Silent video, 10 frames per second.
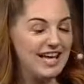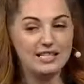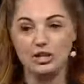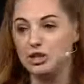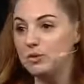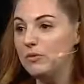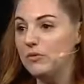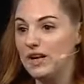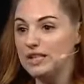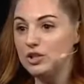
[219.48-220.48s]
As a
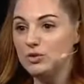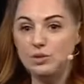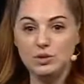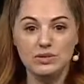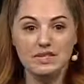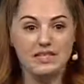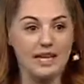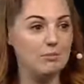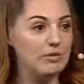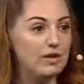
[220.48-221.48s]
supervisor, you'll be doing the
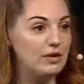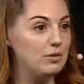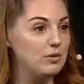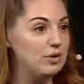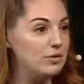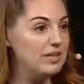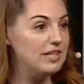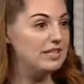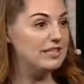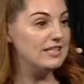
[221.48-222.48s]
same thing that you were doing
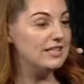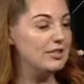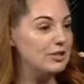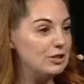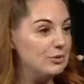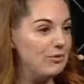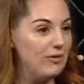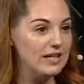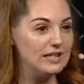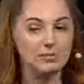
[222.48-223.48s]
as an assistant
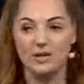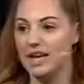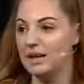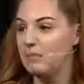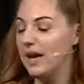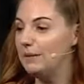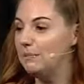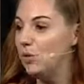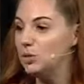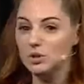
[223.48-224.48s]
supervisor, but you're getting paid more.